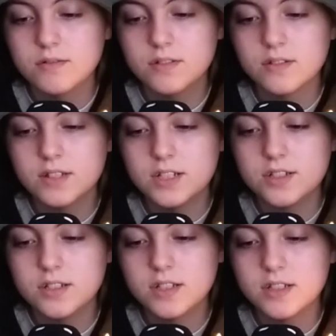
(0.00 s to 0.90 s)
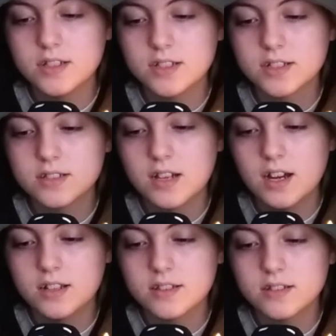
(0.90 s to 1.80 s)
Literally the
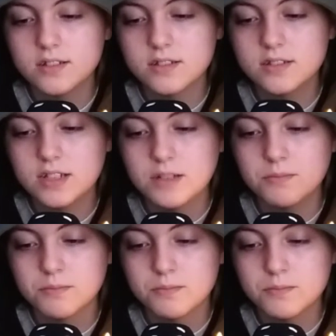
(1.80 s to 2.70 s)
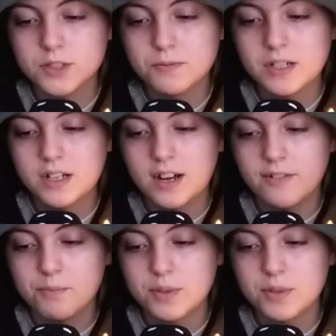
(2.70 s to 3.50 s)
exact same split in half